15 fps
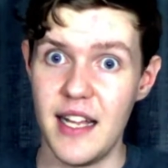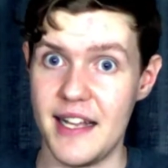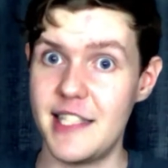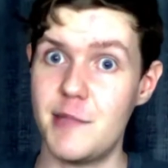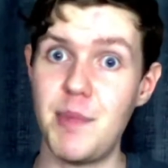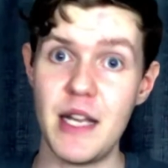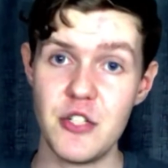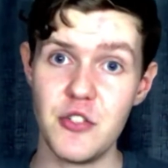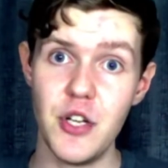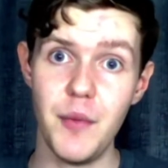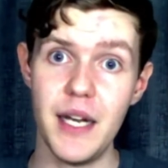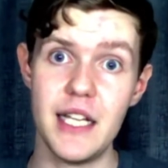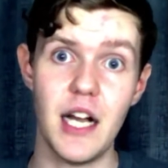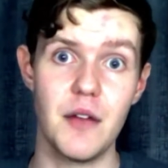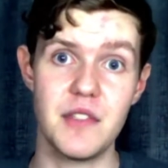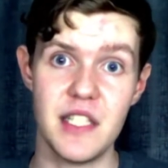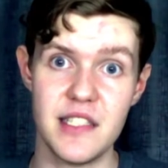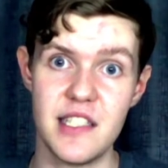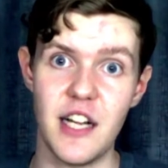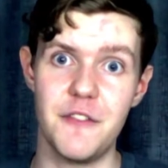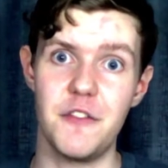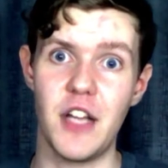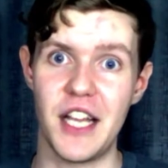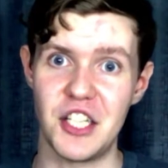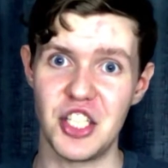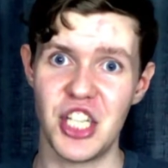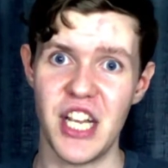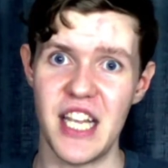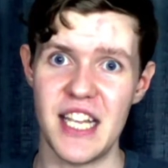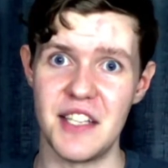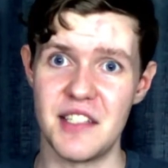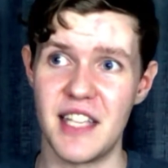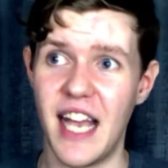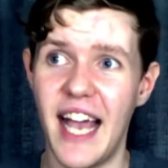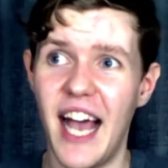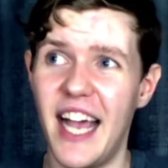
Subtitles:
especially when it comes to stuff like cheese.